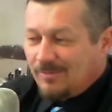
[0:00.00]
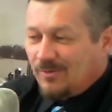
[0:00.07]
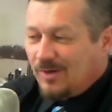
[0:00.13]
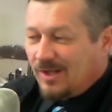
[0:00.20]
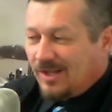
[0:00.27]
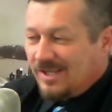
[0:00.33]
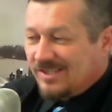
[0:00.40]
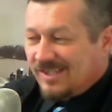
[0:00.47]

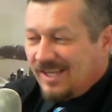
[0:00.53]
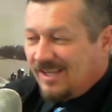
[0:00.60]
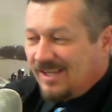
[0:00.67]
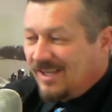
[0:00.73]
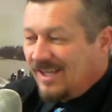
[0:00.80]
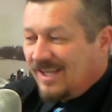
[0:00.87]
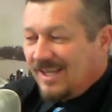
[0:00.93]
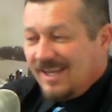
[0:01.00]
realize that,
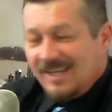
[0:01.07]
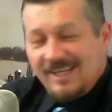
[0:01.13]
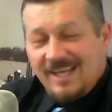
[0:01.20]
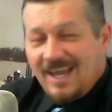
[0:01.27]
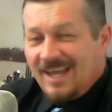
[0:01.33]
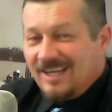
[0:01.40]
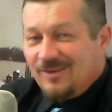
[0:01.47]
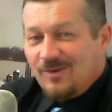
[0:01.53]

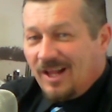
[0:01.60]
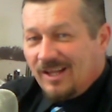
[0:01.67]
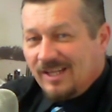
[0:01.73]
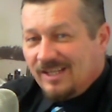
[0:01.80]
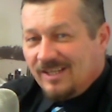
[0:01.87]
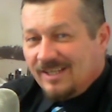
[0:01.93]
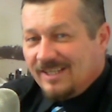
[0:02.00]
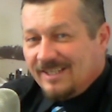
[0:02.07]
yeah, in
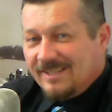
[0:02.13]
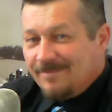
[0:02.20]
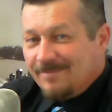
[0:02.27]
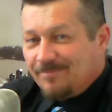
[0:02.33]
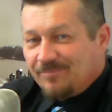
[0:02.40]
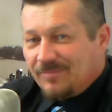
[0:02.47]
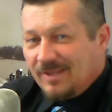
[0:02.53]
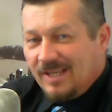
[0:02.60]
reality,
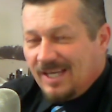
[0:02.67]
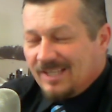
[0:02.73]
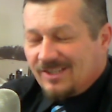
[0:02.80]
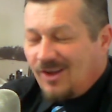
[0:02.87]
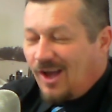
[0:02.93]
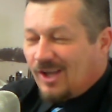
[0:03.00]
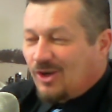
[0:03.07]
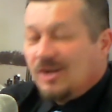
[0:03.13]
it's
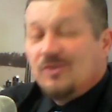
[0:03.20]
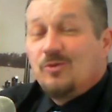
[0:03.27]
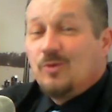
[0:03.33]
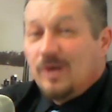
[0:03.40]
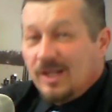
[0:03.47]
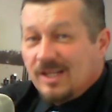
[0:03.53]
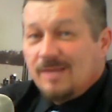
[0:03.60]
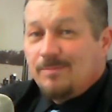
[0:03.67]
not going to
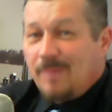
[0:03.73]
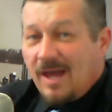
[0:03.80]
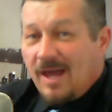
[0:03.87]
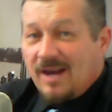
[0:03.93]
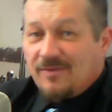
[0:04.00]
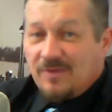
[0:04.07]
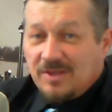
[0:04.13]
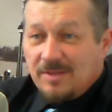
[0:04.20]
really
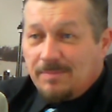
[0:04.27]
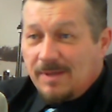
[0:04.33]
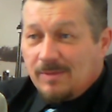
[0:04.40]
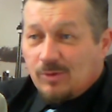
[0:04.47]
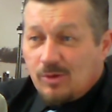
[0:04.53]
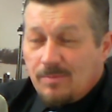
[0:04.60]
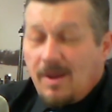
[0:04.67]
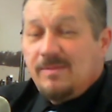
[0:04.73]
benefit the people.
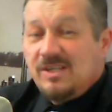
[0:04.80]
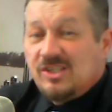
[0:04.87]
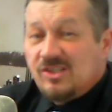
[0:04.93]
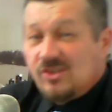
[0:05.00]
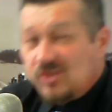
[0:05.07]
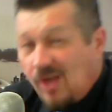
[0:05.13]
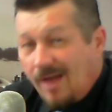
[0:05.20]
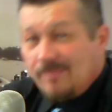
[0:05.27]
There might be
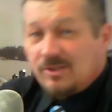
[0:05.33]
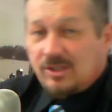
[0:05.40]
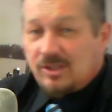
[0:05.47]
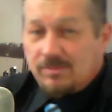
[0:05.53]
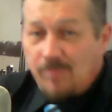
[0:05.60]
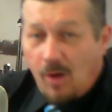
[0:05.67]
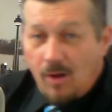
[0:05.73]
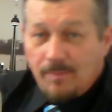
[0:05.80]
some
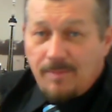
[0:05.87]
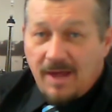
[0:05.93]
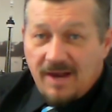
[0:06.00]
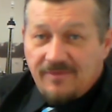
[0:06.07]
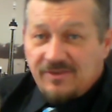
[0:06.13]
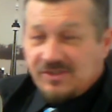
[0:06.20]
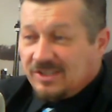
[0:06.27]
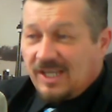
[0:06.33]
small
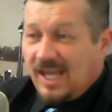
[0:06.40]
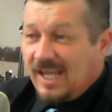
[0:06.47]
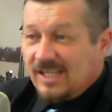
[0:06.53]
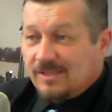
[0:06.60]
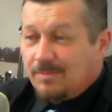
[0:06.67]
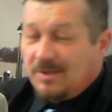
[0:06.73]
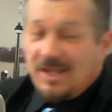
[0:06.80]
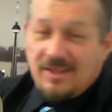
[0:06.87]
benefits and
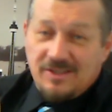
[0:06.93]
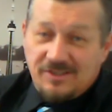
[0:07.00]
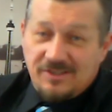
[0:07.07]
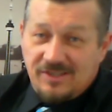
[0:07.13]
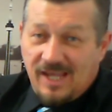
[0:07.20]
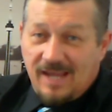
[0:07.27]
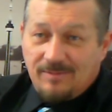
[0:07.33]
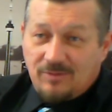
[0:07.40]
gains, but at the
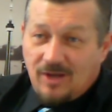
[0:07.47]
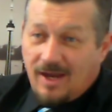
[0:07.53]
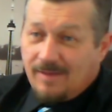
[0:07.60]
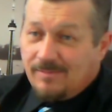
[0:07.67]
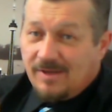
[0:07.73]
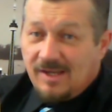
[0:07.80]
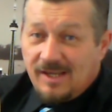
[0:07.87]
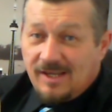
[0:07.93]
same
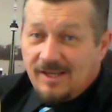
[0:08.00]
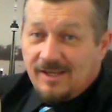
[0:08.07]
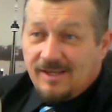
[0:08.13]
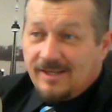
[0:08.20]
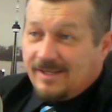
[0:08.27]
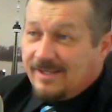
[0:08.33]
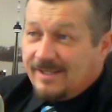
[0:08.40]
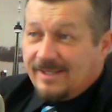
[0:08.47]
time,
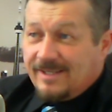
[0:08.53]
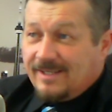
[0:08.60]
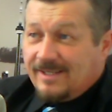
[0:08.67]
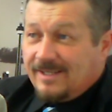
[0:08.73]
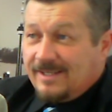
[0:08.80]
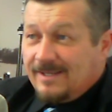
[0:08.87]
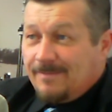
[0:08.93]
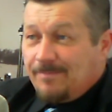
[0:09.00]

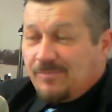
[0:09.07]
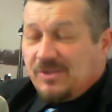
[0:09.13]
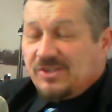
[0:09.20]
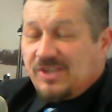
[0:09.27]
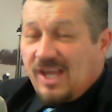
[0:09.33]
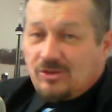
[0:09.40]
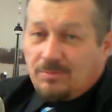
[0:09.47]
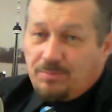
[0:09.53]
the
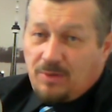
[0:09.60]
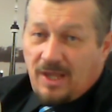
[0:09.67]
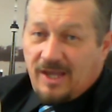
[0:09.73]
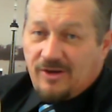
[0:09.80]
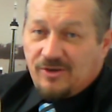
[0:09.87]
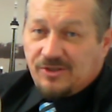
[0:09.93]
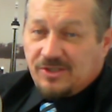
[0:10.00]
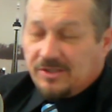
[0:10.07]
central
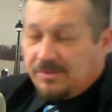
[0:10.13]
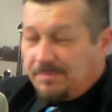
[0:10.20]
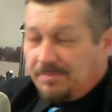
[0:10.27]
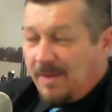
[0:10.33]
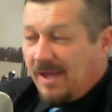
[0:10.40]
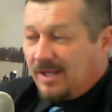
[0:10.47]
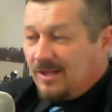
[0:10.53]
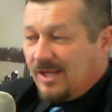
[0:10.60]
planners, the
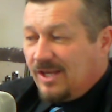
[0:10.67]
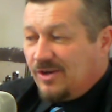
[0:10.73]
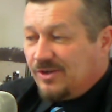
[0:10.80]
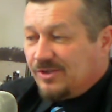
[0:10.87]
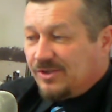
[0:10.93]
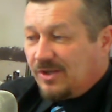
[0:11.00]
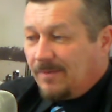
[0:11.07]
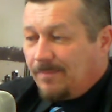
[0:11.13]

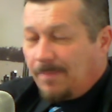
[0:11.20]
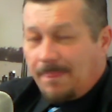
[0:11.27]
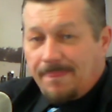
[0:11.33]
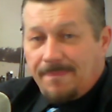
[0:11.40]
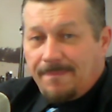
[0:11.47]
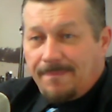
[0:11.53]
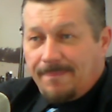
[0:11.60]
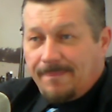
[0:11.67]
speculators,
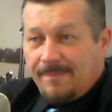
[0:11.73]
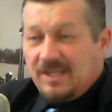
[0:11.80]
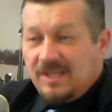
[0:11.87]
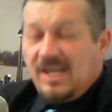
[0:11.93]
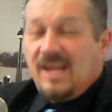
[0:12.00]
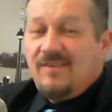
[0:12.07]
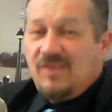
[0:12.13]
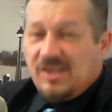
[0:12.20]
the
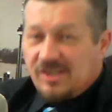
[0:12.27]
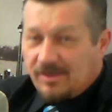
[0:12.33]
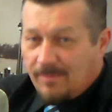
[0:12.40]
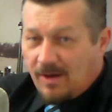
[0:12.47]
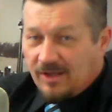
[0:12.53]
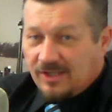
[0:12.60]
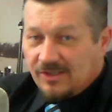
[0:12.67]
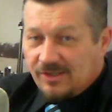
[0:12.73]
devious
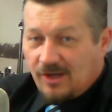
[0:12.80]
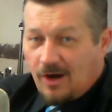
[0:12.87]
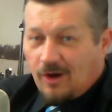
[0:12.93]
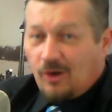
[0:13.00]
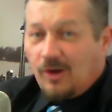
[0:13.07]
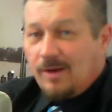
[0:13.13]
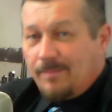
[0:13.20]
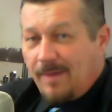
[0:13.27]
among us are
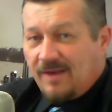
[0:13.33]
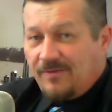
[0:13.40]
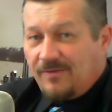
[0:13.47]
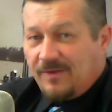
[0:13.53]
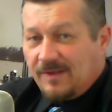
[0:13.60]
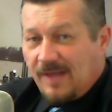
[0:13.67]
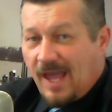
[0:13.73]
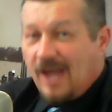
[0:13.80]
going to
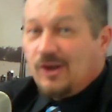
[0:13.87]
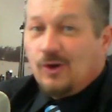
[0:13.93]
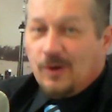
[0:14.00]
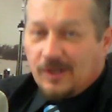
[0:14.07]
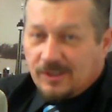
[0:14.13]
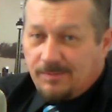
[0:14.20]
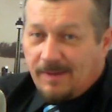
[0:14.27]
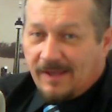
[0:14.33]
benefit at your
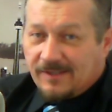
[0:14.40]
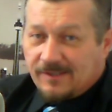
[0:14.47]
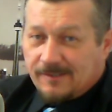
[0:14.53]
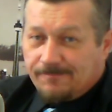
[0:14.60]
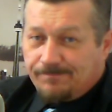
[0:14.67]
expense.